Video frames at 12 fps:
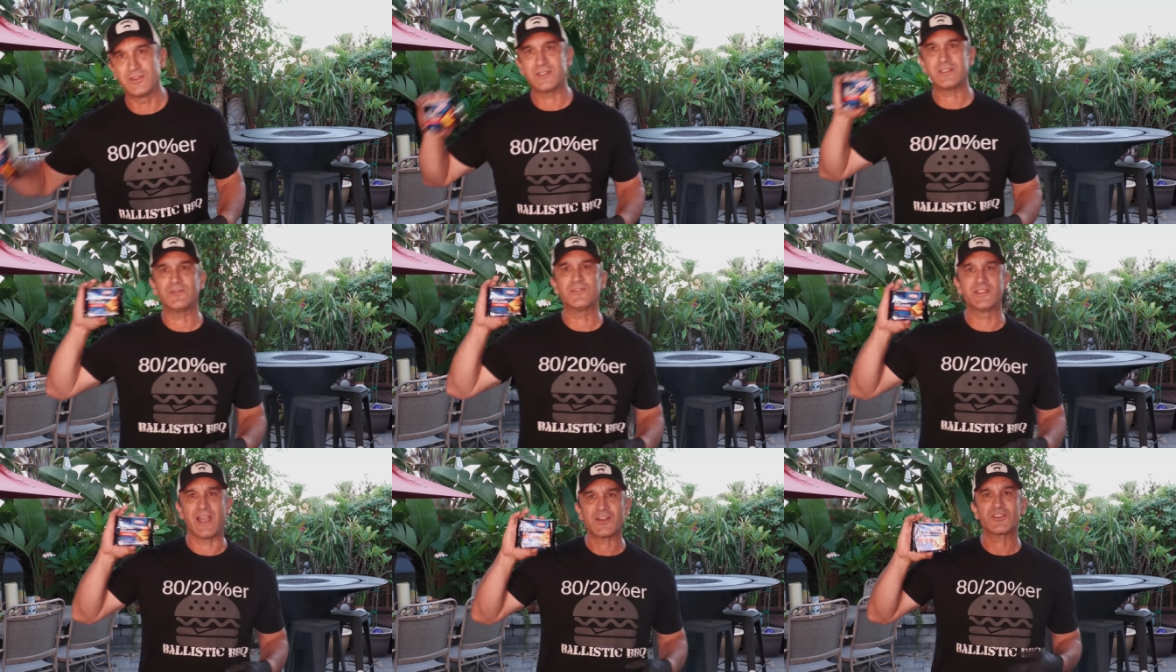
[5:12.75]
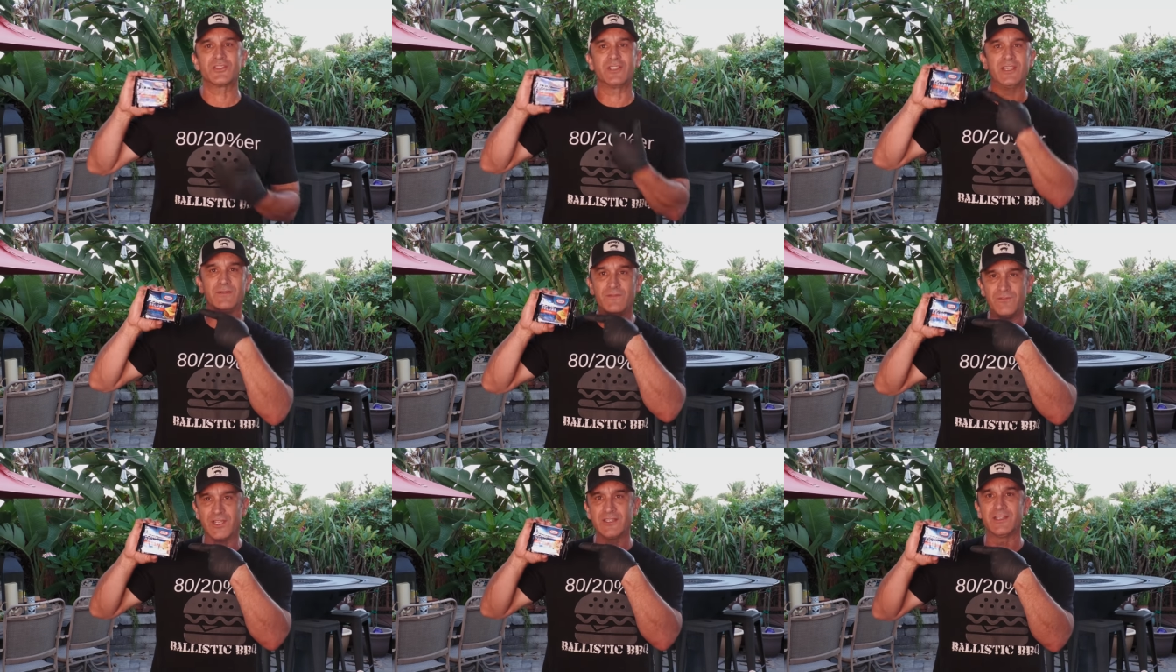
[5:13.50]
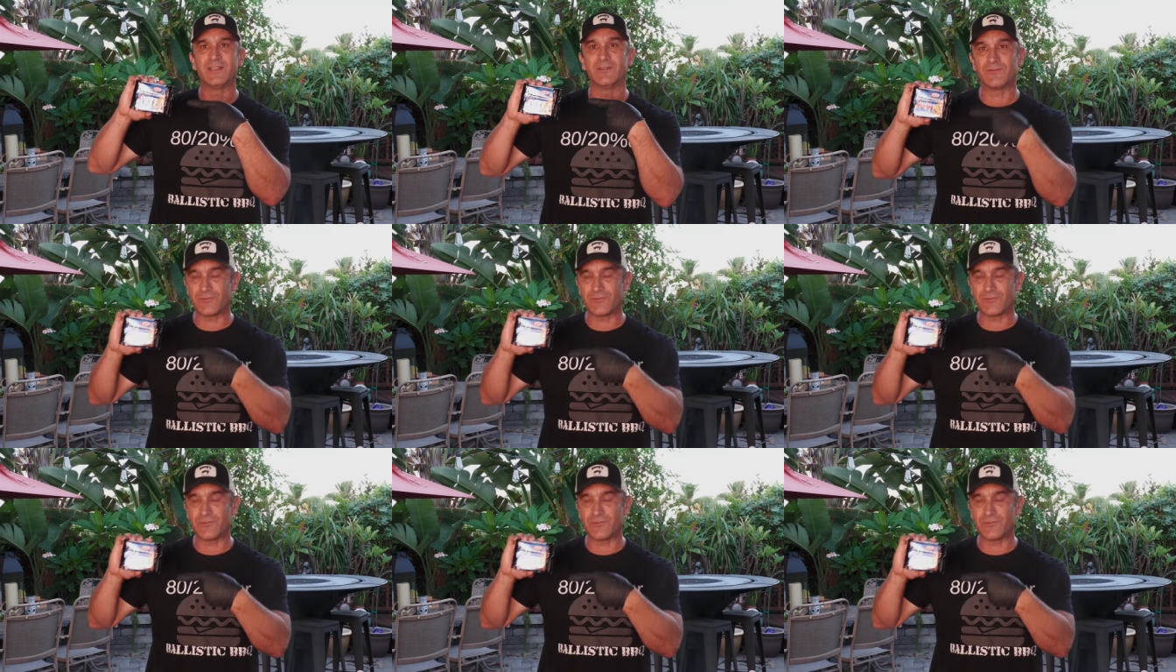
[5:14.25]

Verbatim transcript: This stuff is actually invented in